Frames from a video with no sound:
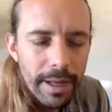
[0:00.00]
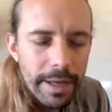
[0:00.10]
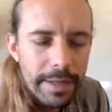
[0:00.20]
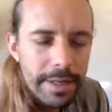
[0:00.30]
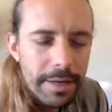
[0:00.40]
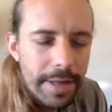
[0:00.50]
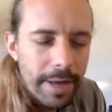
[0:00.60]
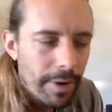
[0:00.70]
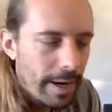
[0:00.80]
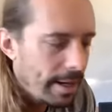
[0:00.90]
Exhale
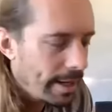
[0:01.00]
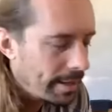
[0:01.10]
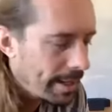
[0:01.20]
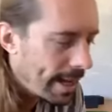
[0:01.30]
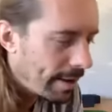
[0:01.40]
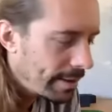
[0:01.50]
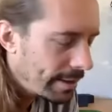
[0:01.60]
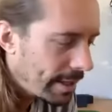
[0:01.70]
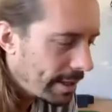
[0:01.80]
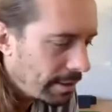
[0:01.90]
that right hand down.
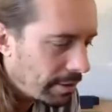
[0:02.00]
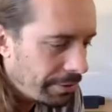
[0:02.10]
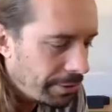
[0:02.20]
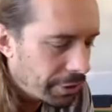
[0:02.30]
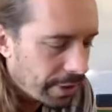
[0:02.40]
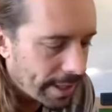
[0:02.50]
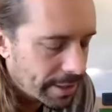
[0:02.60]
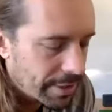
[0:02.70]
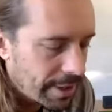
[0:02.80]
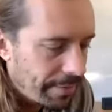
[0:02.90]
Take a little
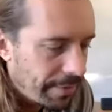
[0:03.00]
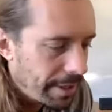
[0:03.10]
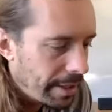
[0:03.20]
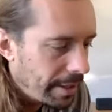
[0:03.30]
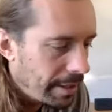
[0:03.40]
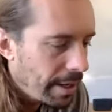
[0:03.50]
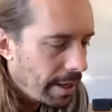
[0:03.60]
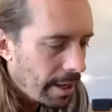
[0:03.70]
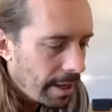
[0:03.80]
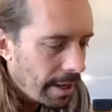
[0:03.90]
neutralizer if you need.
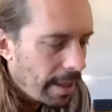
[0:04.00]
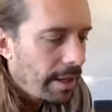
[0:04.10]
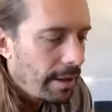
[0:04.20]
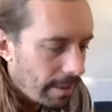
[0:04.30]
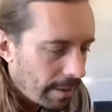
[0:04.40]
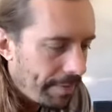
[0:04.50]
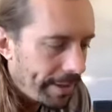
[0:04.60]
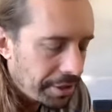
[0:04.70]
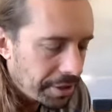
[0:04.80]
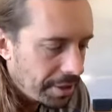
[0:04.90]

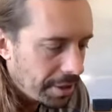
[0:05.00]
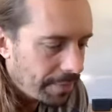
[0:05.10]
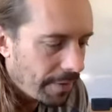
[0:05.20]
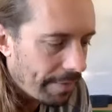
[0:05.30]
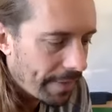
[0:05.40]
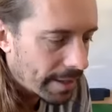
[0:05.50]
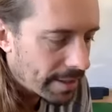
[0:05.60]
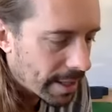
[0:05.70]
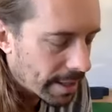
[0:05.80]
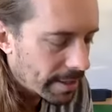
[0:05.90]
Eventually, just find that
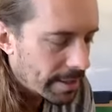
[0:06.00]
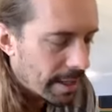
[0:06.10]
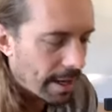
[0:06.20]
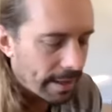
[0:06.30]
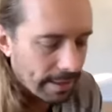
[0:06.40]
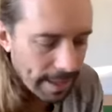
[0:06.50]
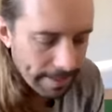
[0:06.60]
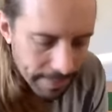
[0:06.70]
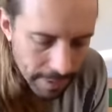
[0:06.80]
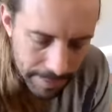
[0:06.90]
second side,
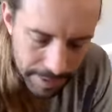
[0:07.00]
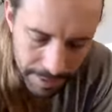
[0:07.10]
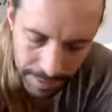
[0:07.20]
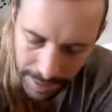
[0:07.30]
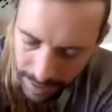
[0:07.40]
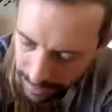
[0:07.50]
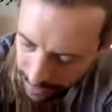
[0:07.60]
left arm underneath.